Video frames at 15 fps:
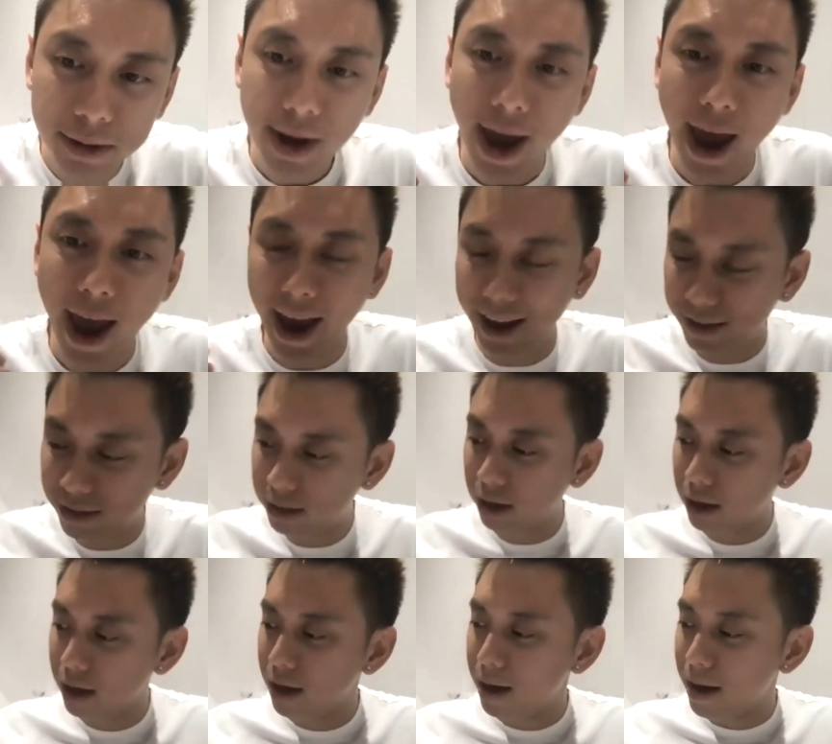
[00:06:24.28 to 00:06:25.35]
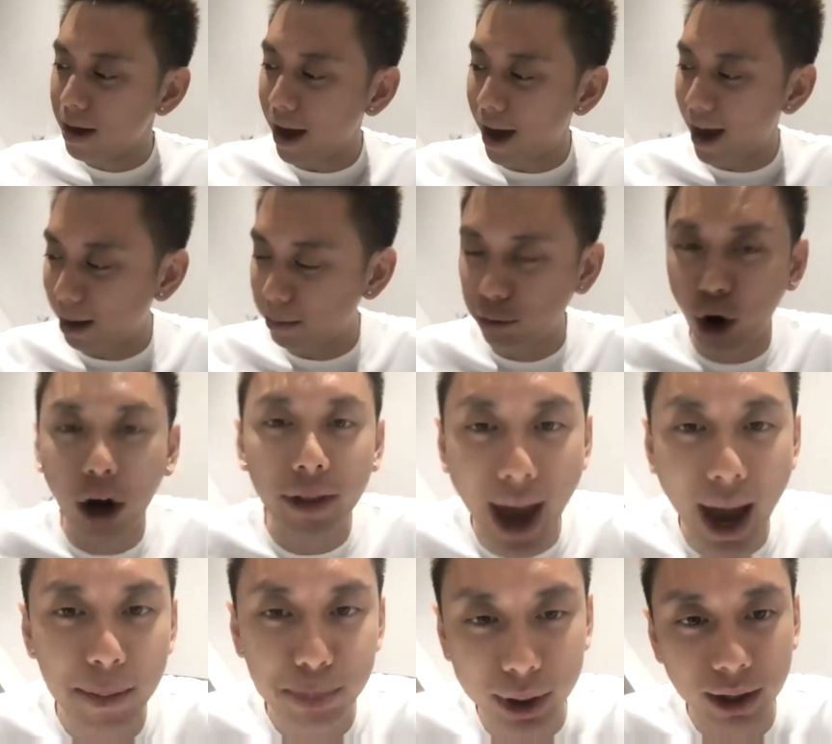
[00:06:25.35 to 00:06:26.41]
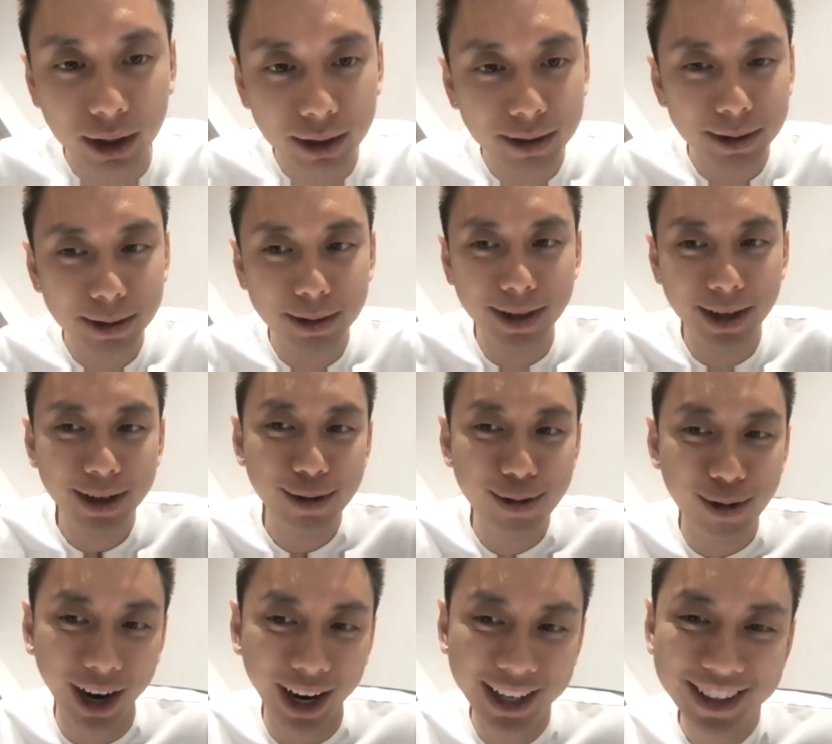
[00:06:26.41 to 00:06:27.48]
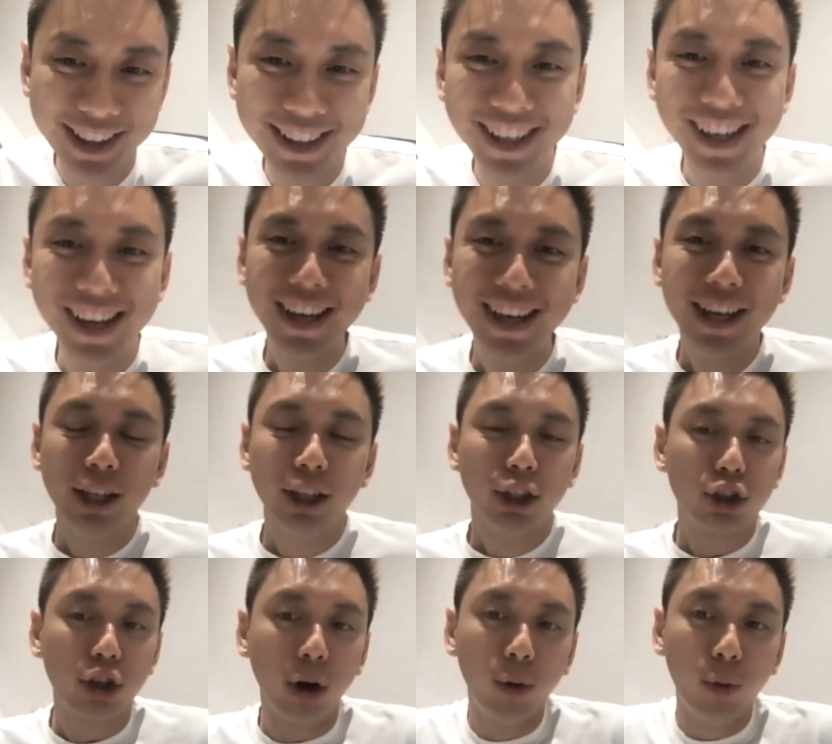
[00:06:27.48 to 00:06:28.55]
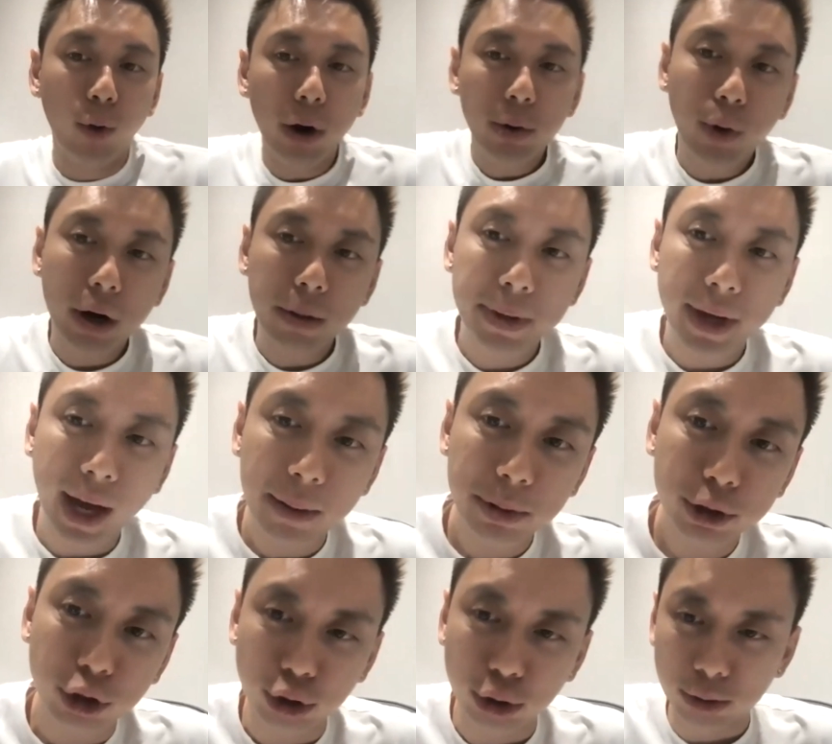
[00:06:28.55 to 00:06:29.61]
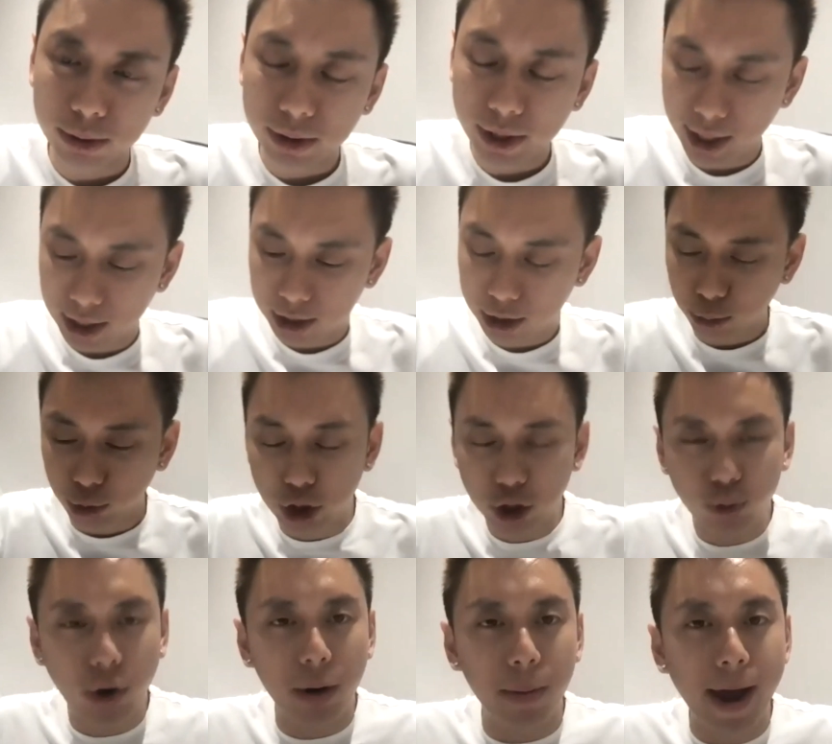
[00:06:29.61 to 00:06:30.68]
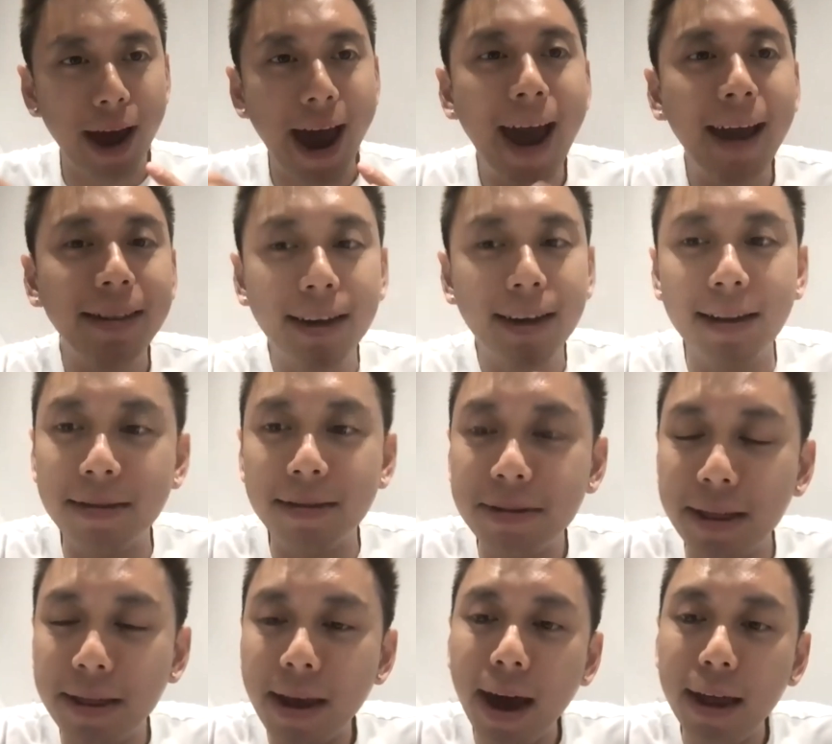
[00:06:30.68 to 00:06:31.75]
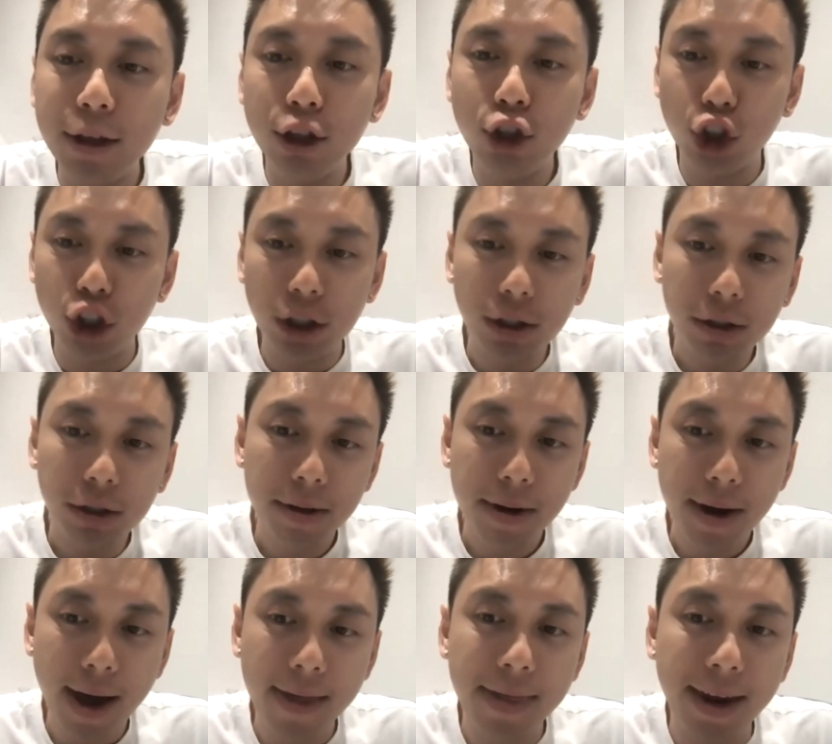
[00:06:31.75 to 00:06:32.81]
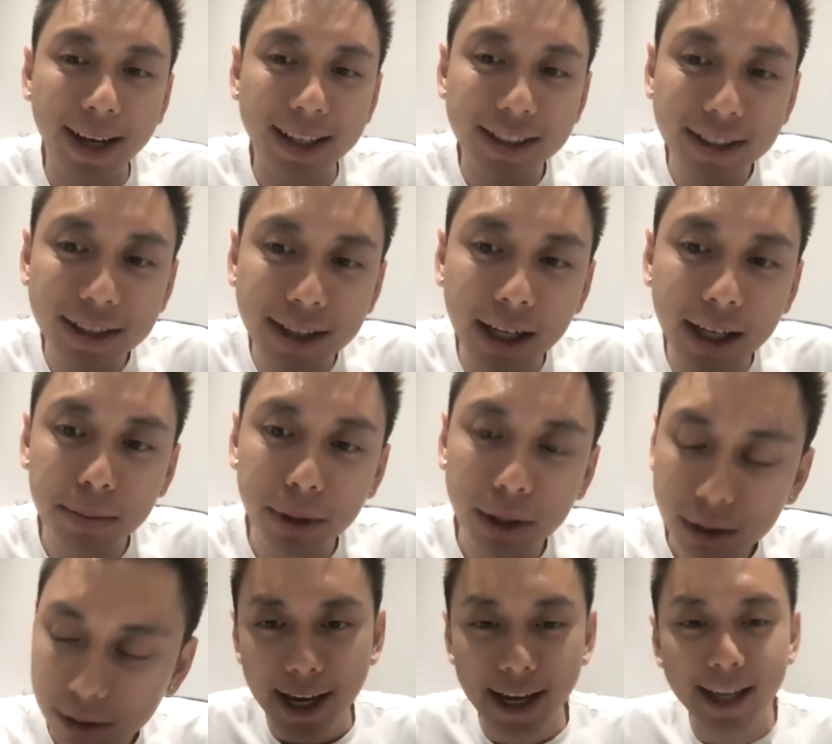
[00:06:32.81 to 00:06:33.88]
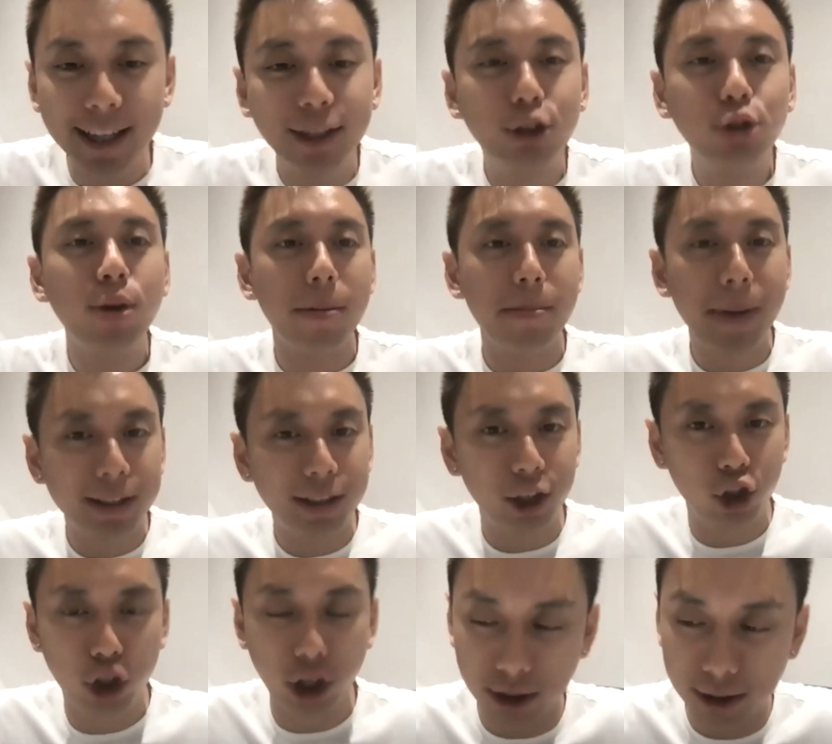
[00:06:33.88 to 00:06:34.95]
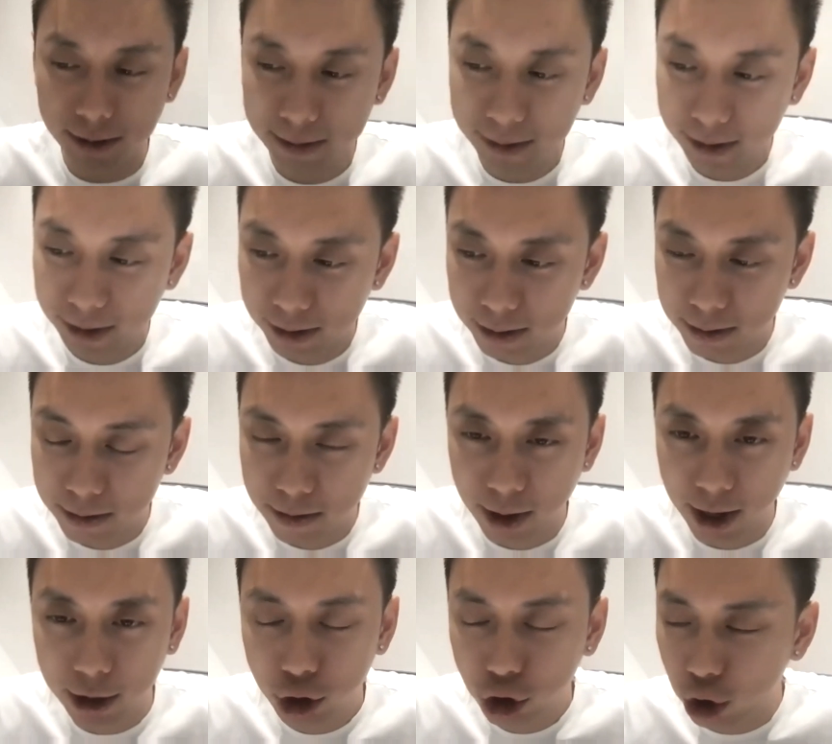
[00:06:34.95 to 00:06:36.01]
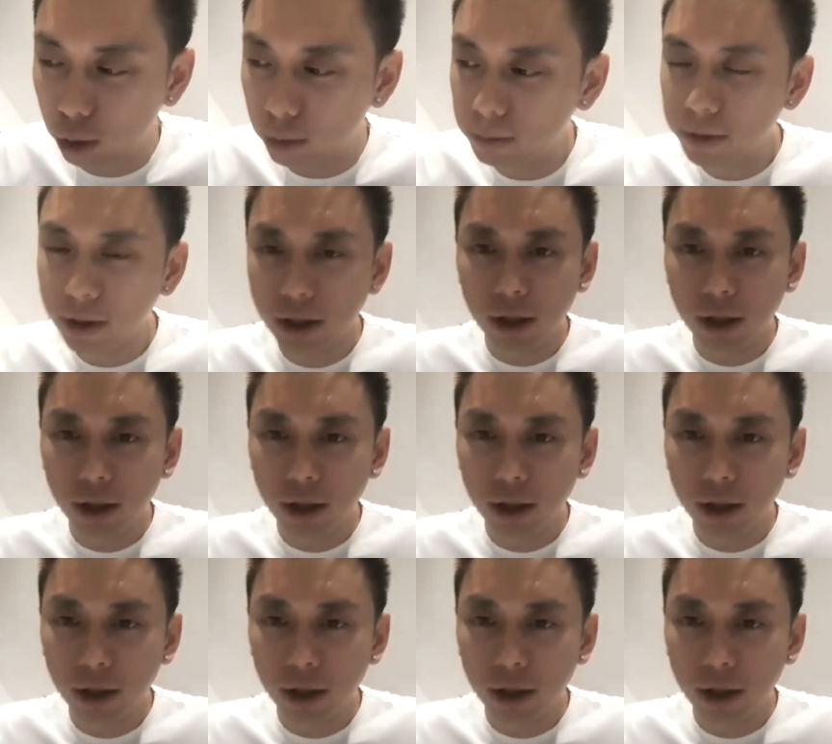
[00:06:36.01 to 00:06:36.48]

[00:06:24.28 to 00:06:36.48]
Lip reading: and I'm not happy, right? So what we wanna be able to do is we just wanna add in that energy and that excitement into the messaging, right? So